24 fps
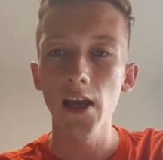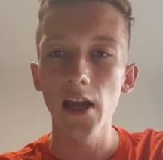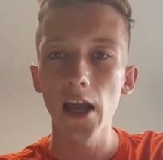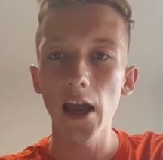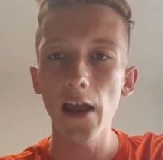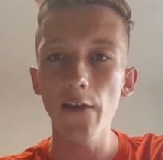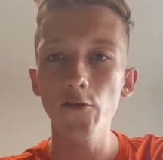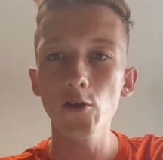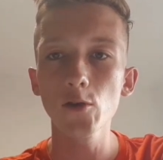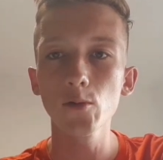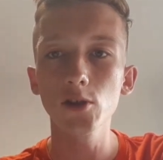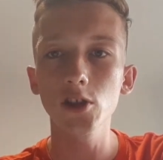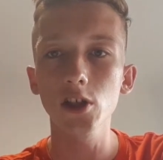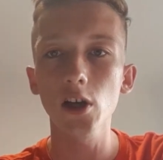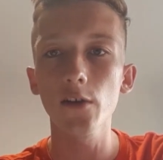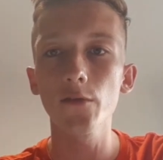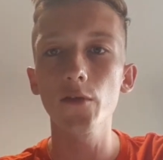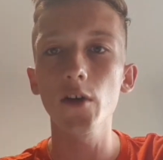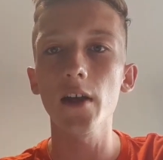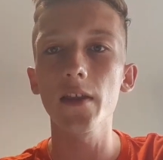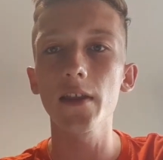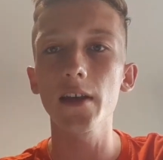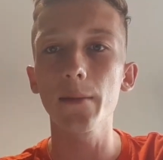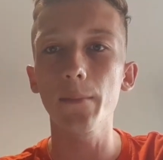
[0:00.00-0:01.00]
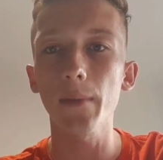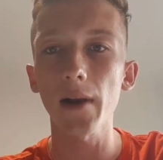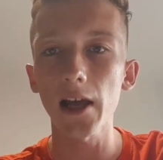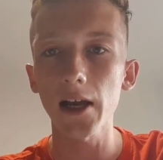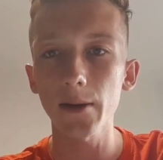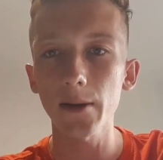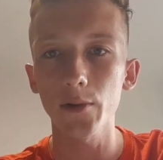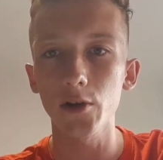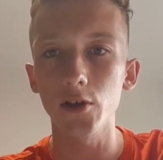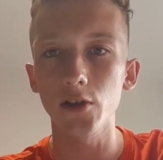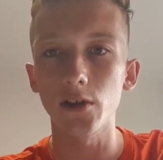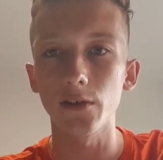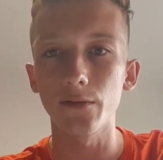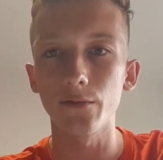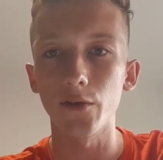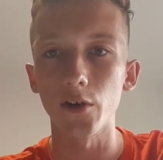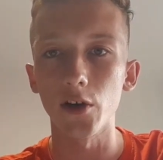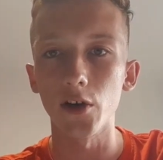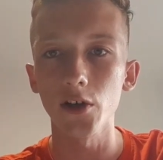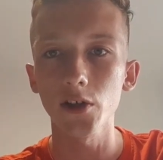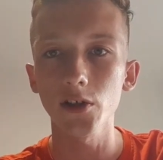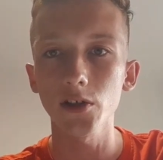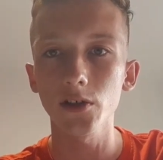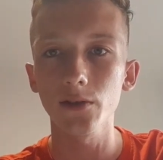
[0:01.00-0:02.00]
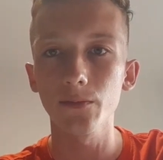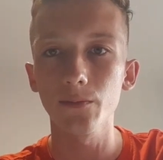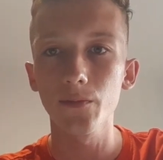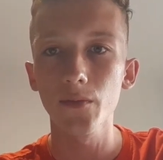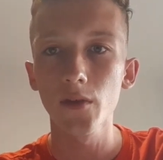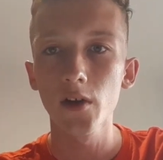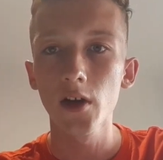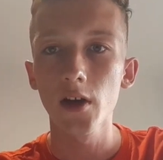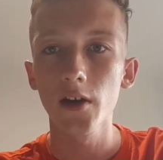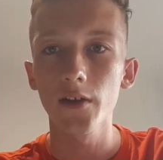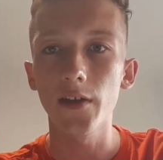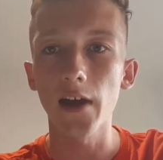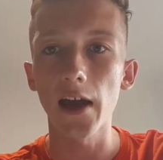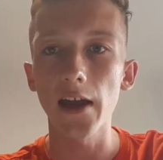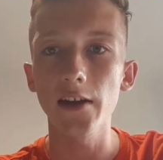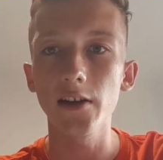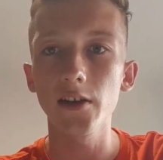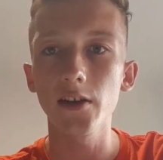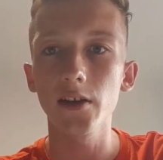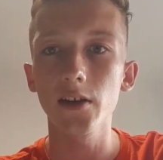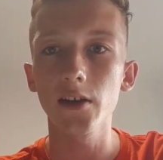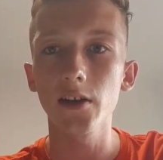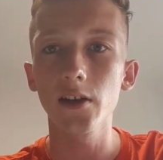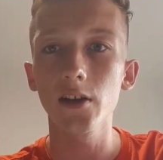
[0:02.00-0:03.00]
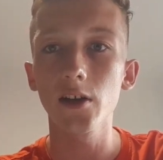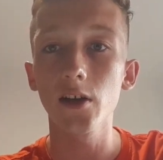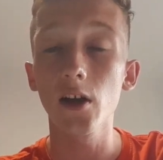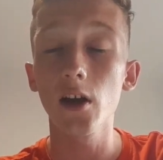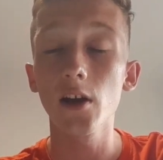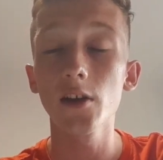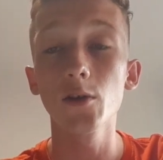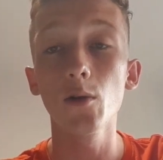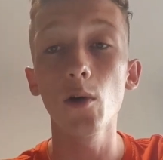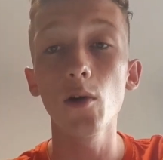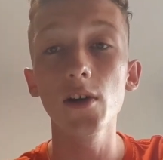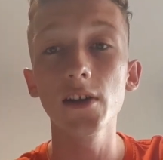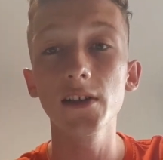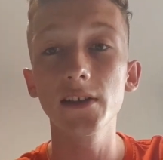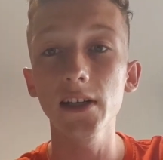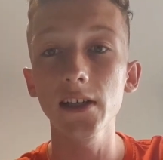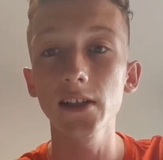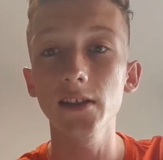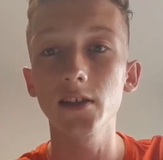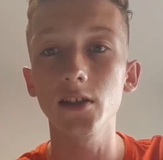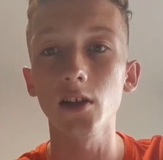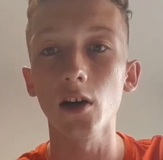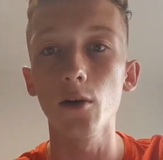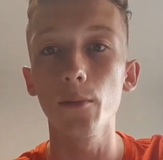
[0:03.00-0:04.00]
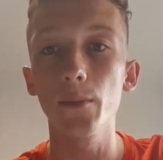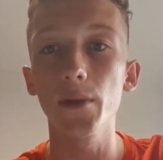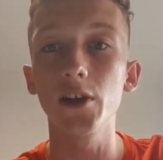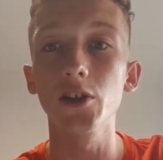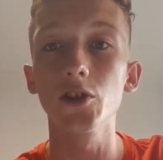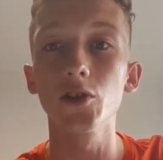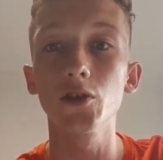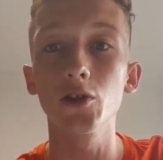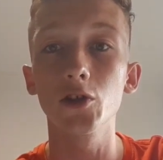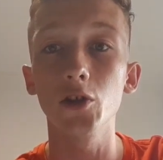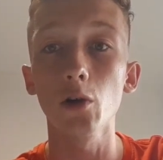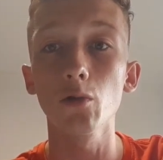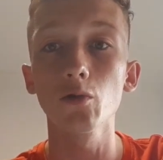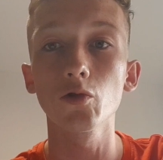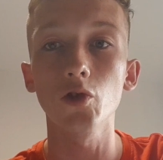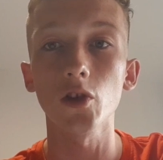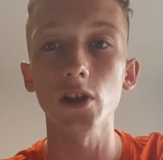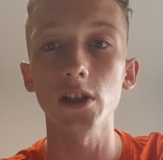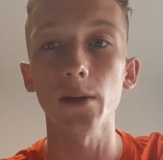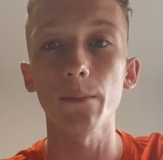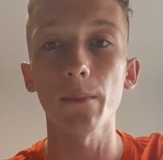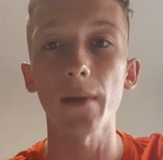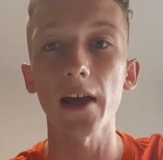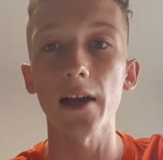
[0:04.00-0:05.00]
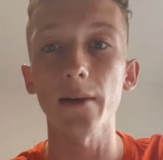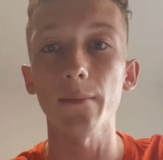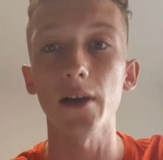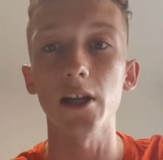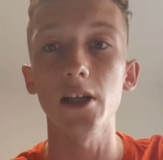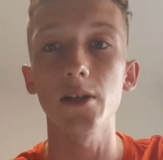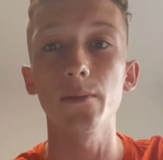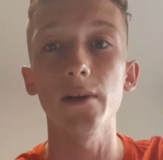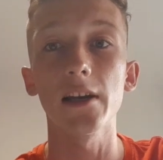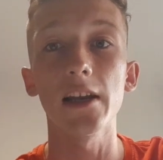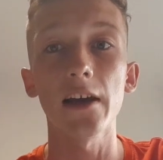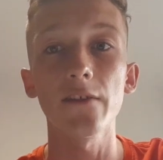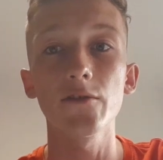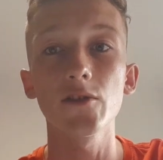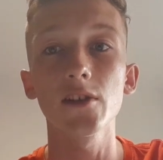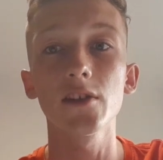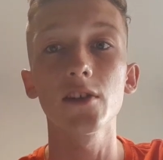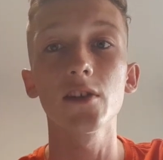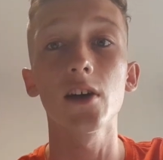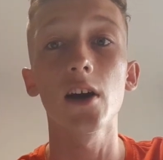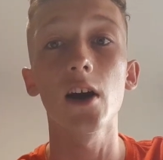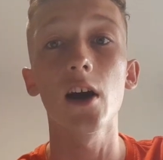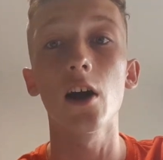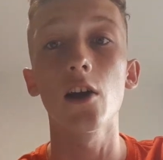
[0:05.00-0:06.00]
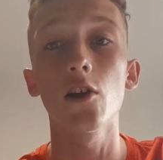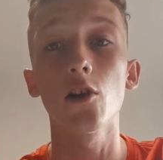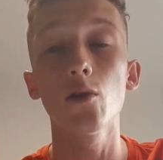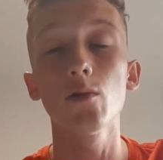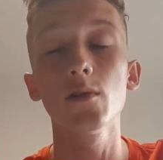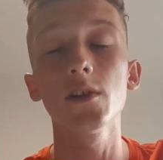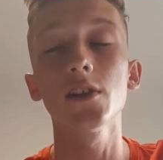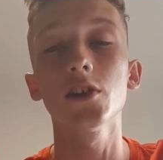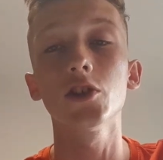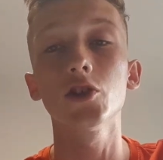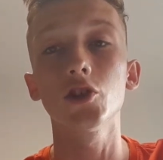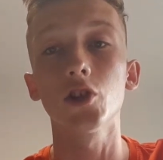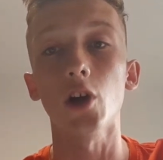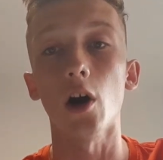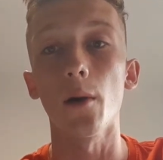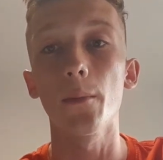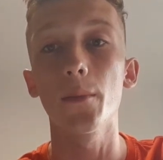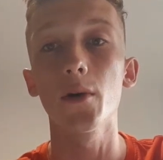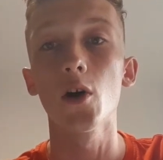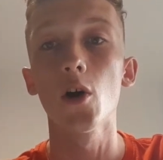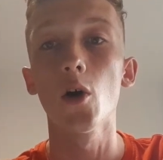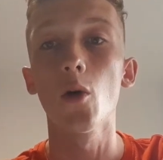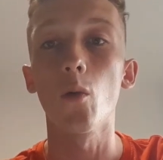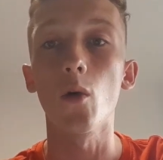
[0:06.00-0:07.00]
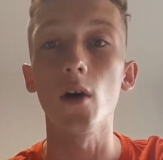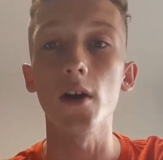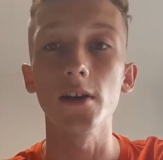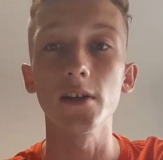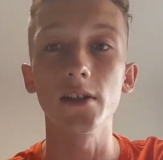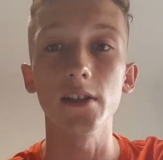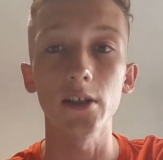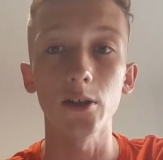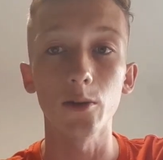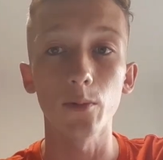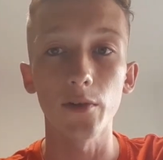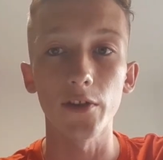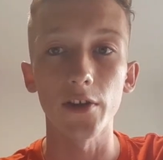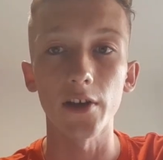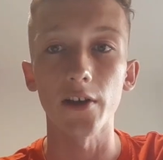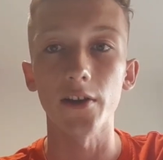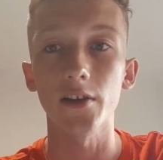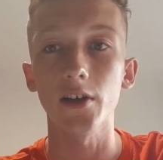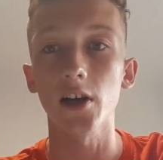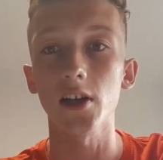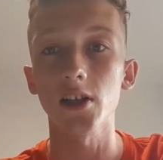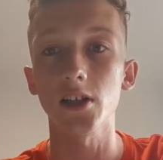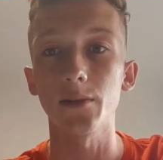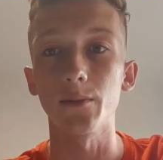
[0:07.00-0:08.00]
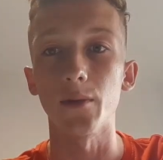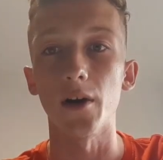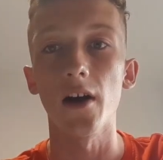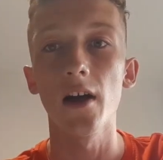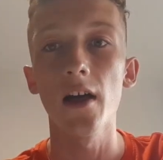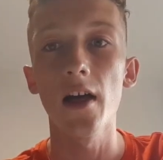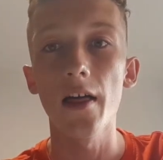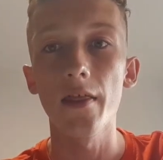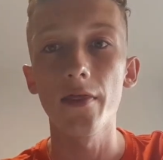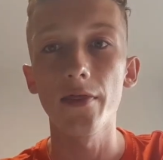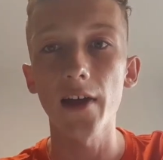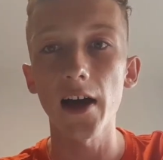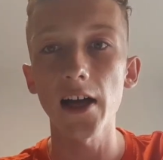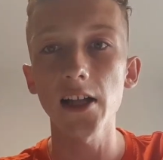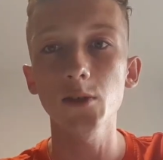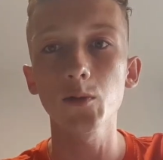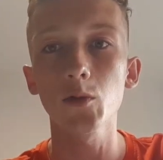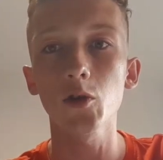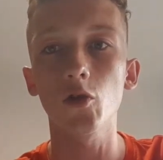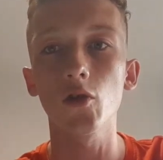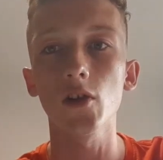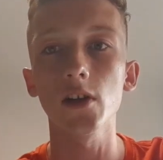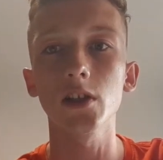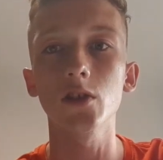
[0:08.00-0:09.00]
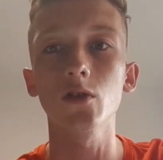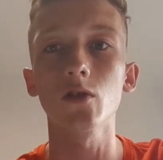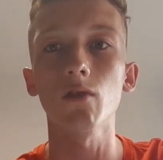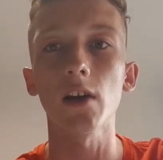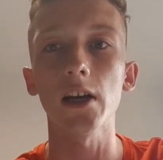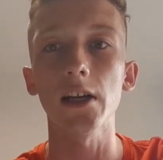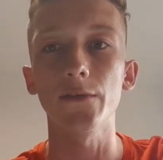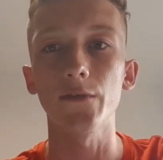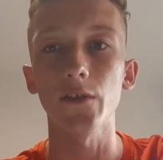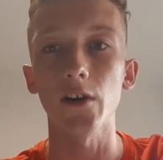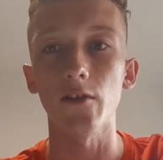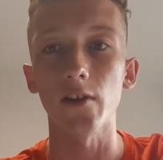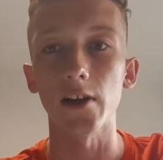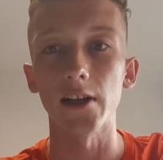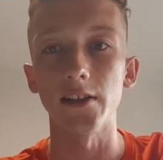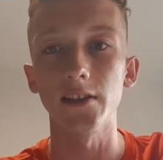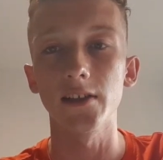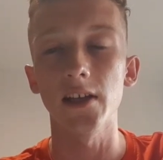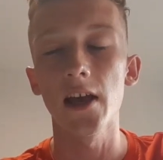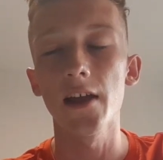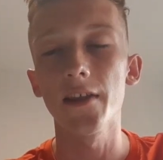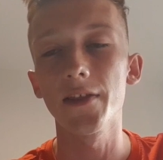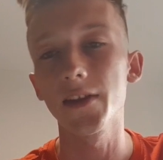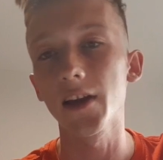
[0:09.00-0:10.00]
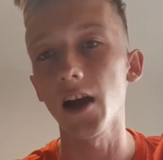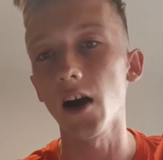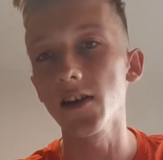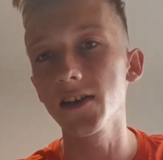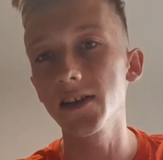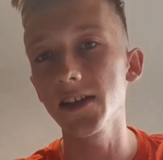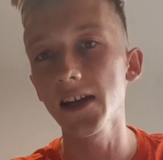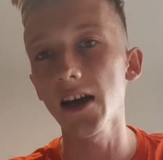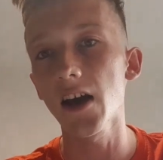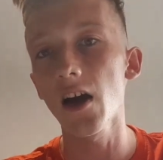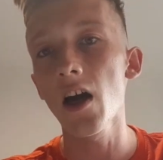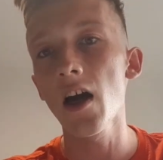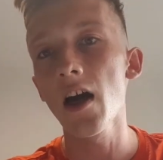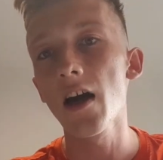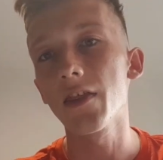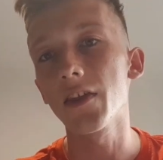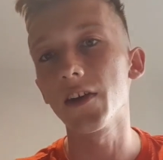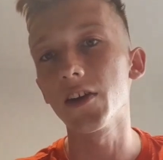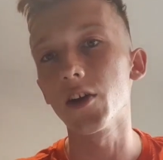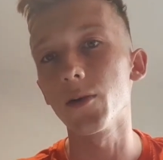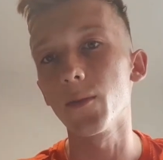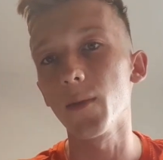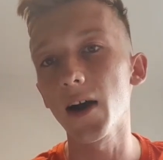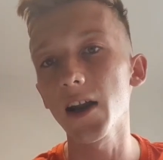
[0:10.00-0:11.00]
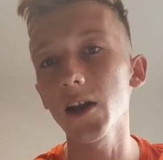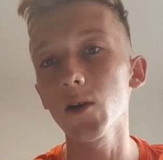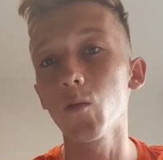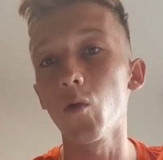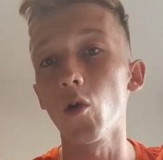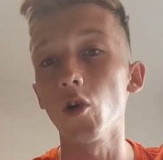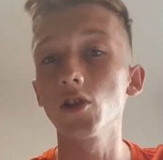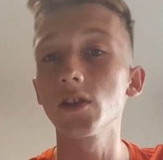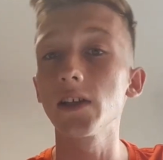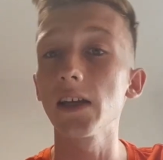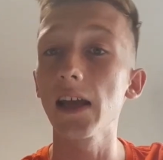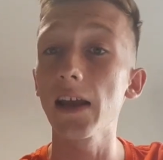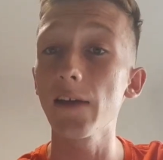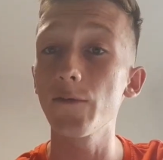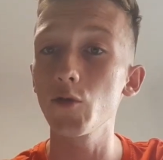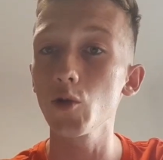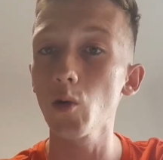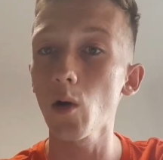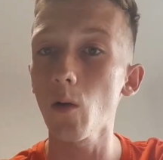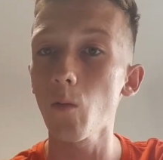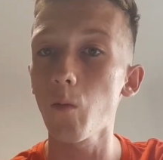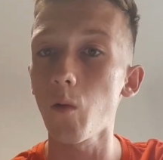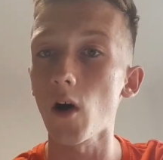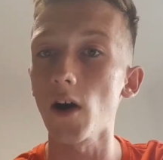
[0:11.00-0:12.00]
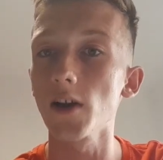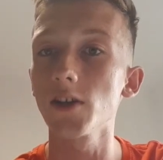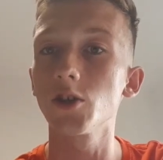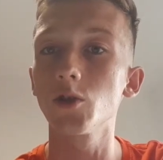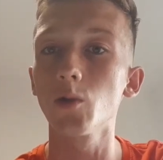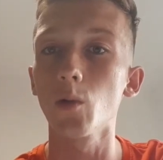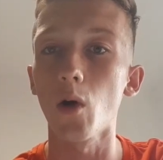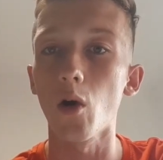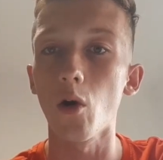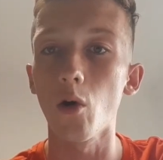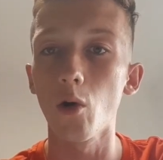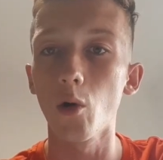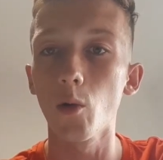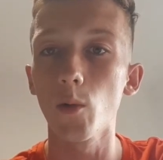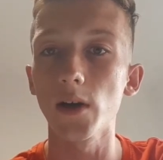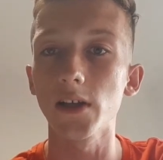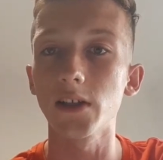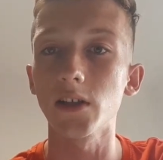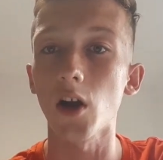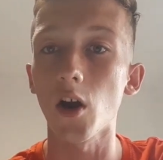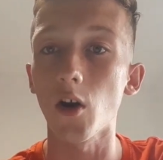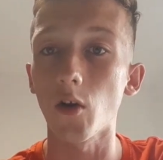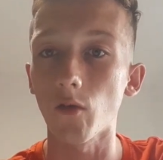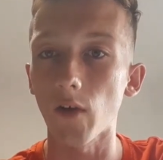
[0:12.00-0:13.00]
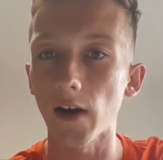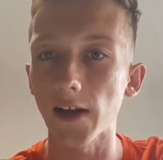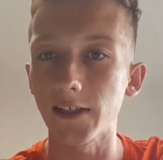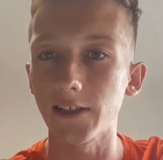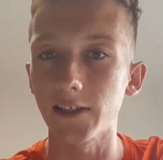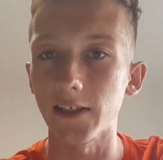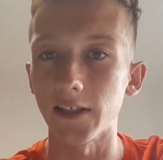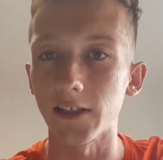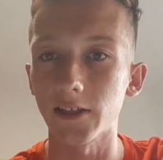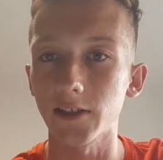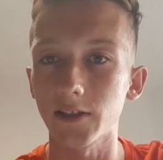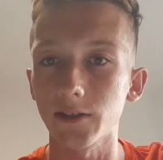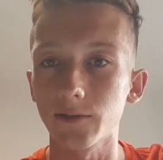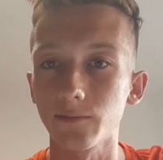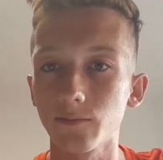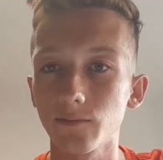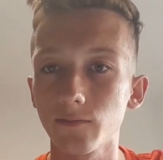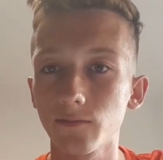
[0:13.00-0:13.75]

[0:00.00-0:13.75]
If you serve the black person first, then you only did so because you don't trust a black man to be left alone in the shop while you deal with the other customer. That's what critical race theory is. The idea that no matter what, if you are white, you are always a racist.